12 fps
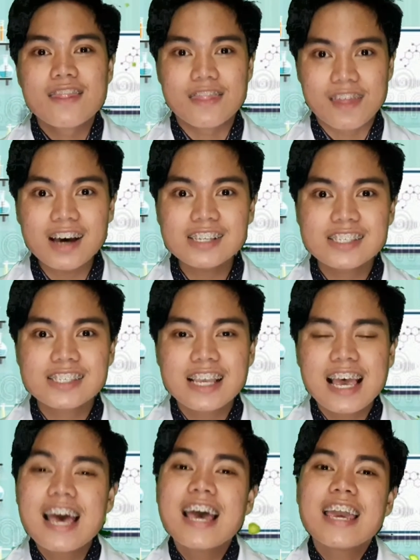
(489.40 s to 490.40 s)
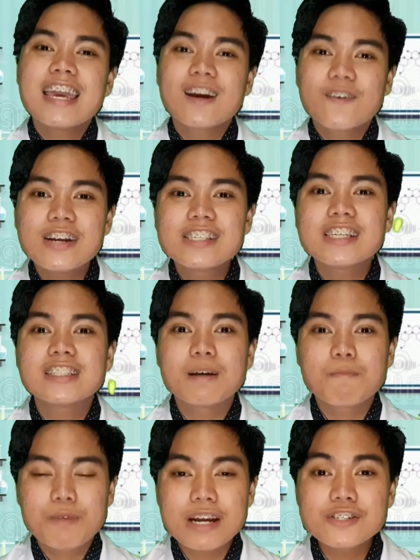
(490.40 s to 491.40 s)
Thus, increasing the
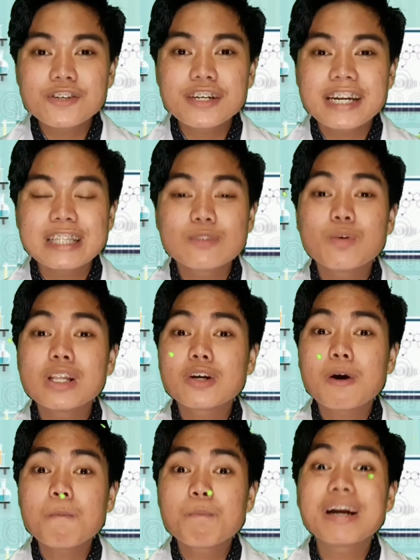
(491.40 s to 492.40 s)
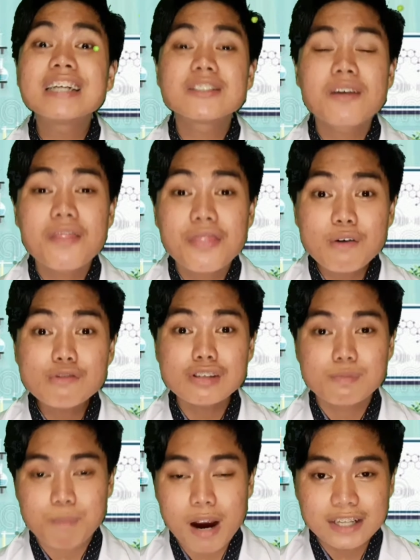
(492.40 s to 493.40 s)
pressure in it will compress those
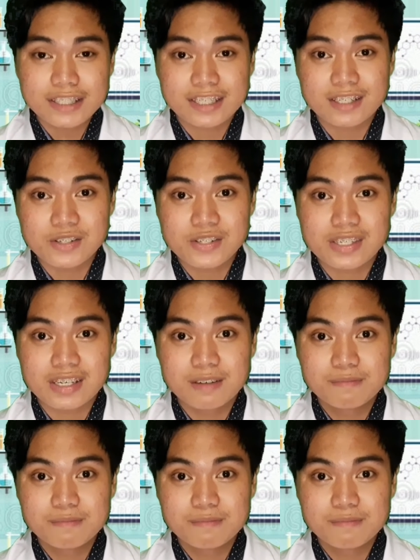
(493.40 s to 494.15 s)
particles.